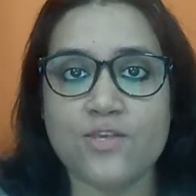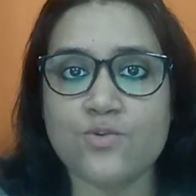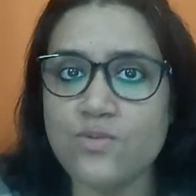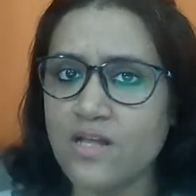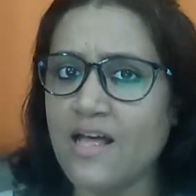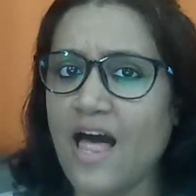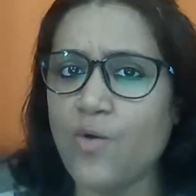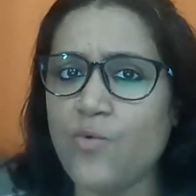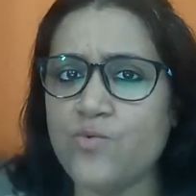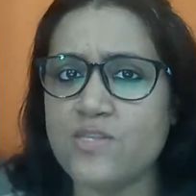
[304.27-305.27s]
the
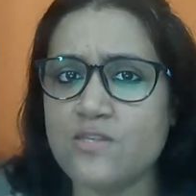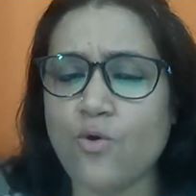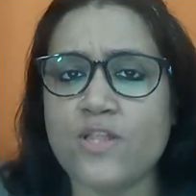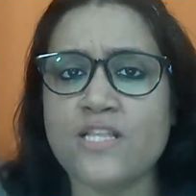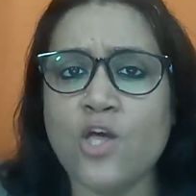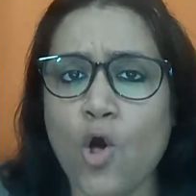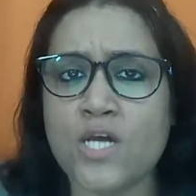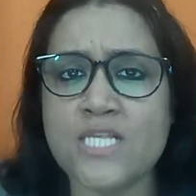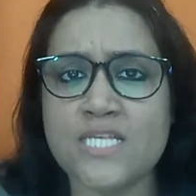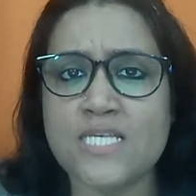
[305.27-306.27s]
cows or the
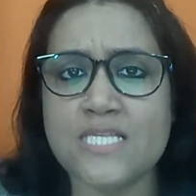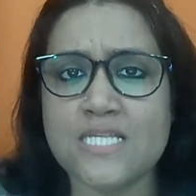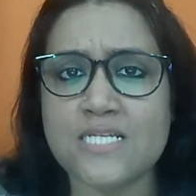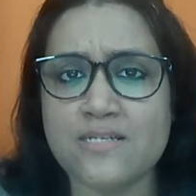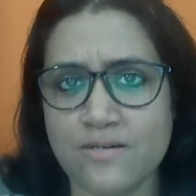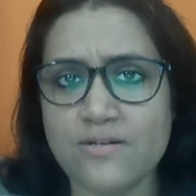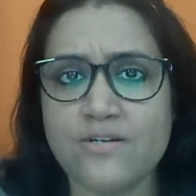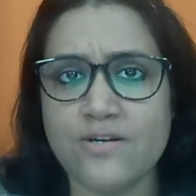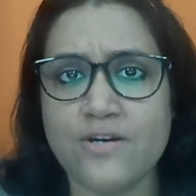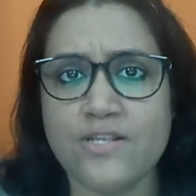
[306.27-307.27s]
oxes,
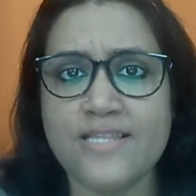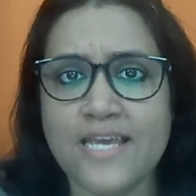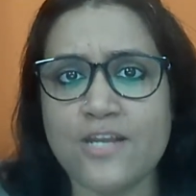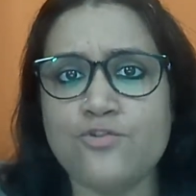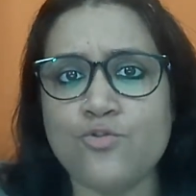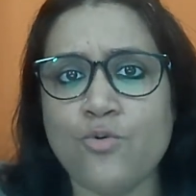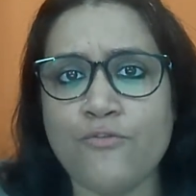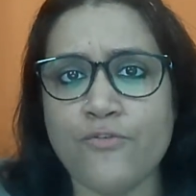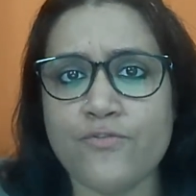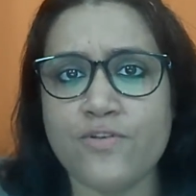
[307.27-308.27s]
they
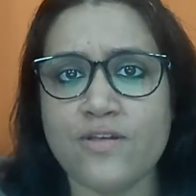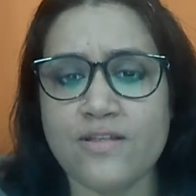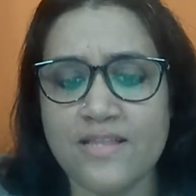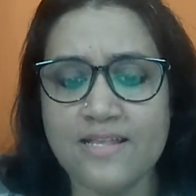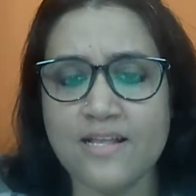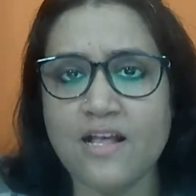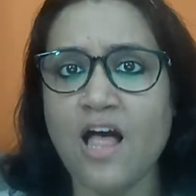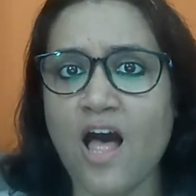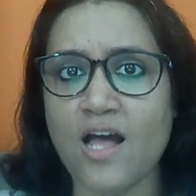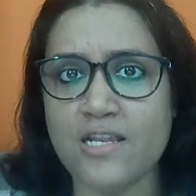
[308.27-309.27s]
drove there's a
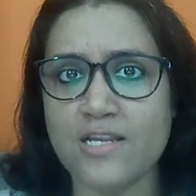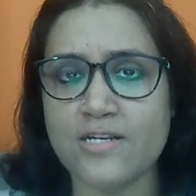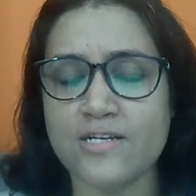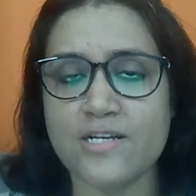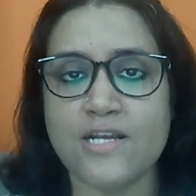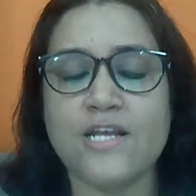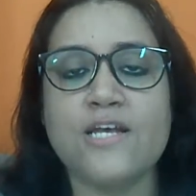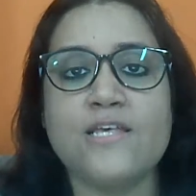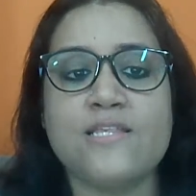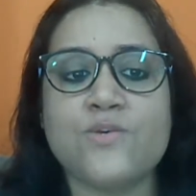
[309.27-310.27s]
cart.
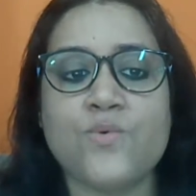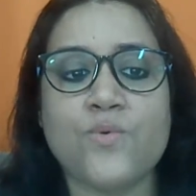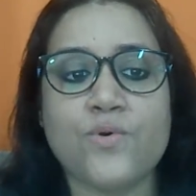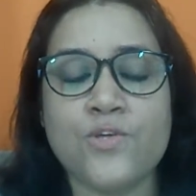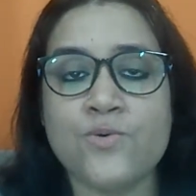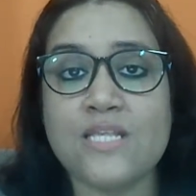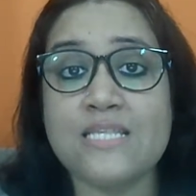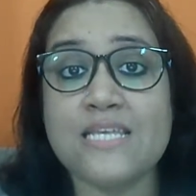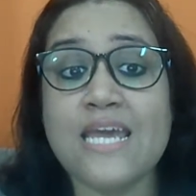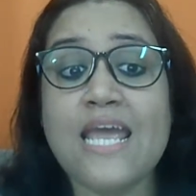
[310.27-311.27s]
So you can
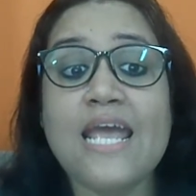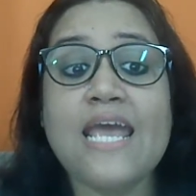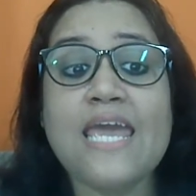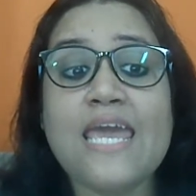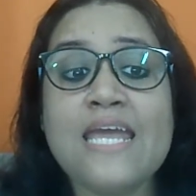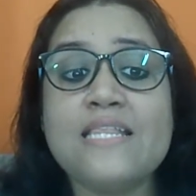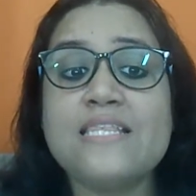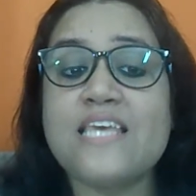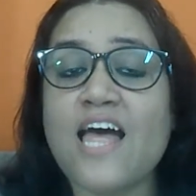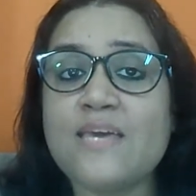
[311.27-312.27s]
say, in
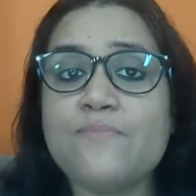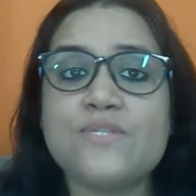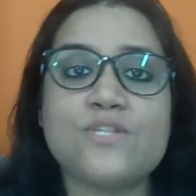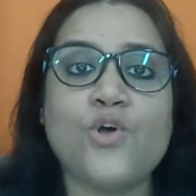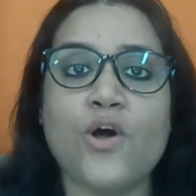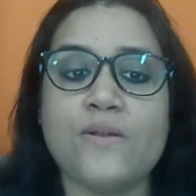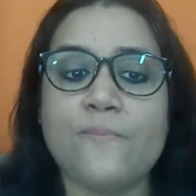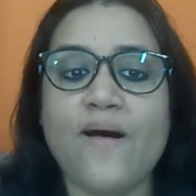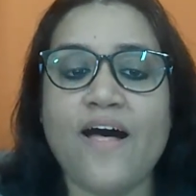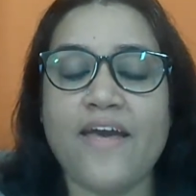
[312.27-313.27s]
times
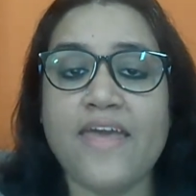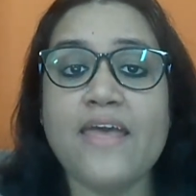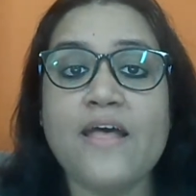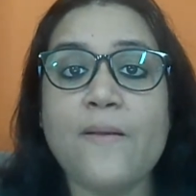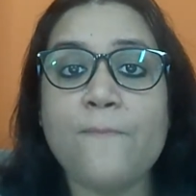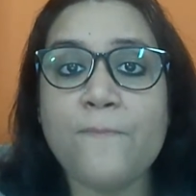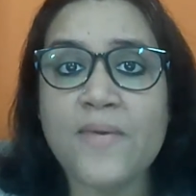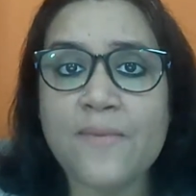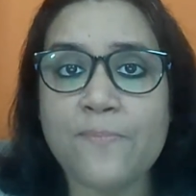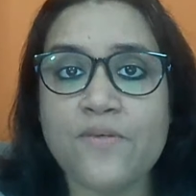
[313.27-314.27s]
gone by,
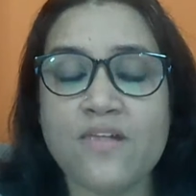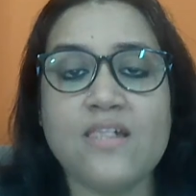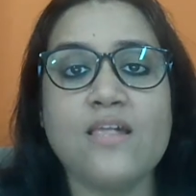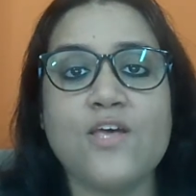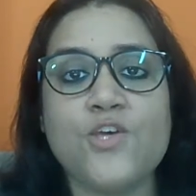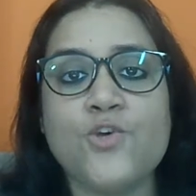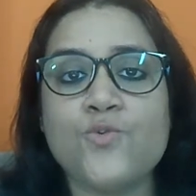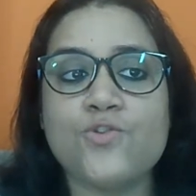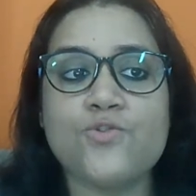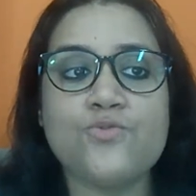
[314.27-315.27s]
people
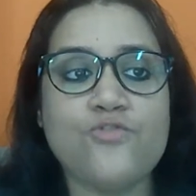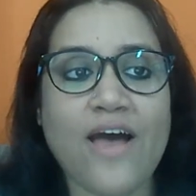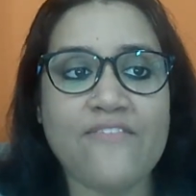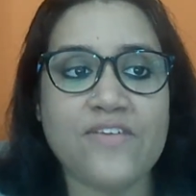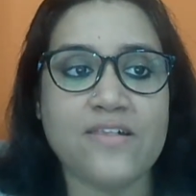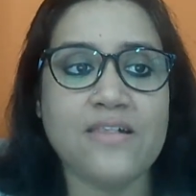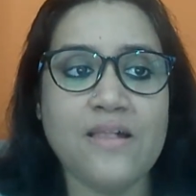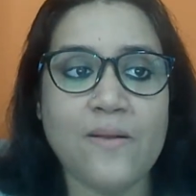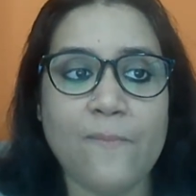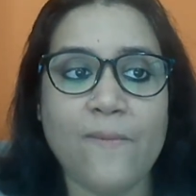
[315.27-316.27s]
used to travel
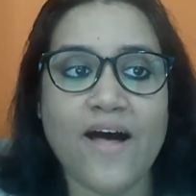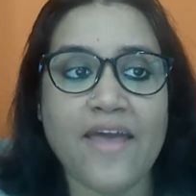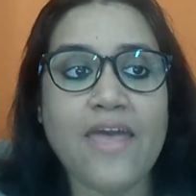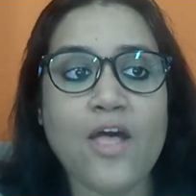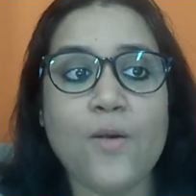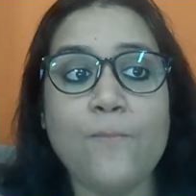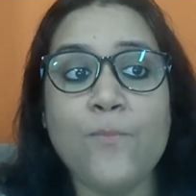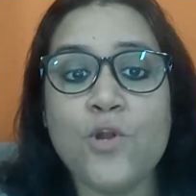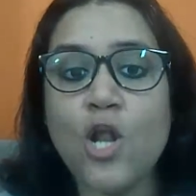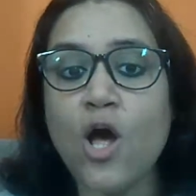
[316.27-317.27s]
by
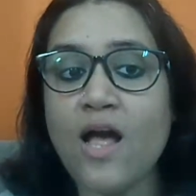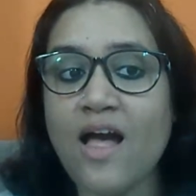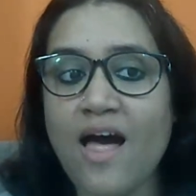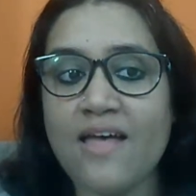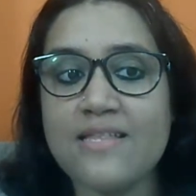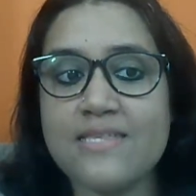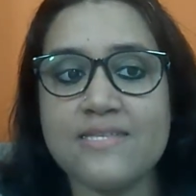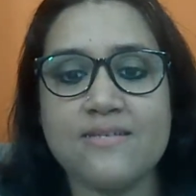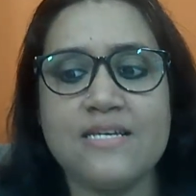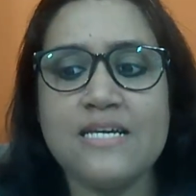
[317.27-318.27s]
bullock carts.
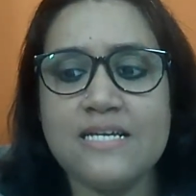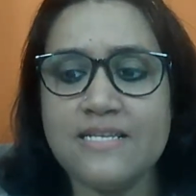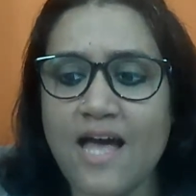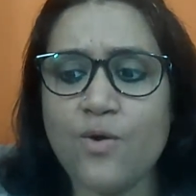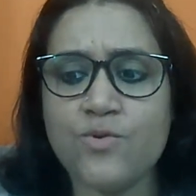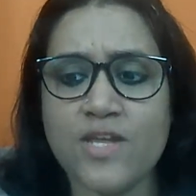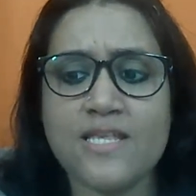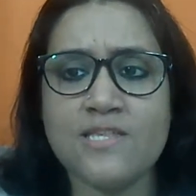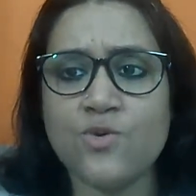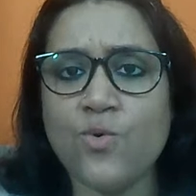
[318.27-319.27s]

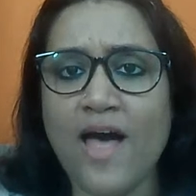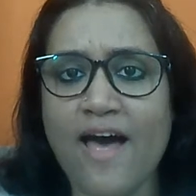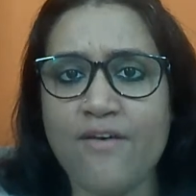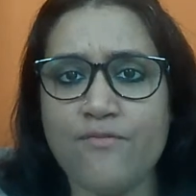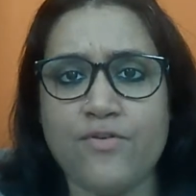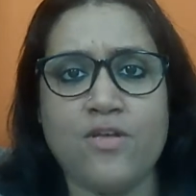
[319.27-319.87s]
Nowadays, you have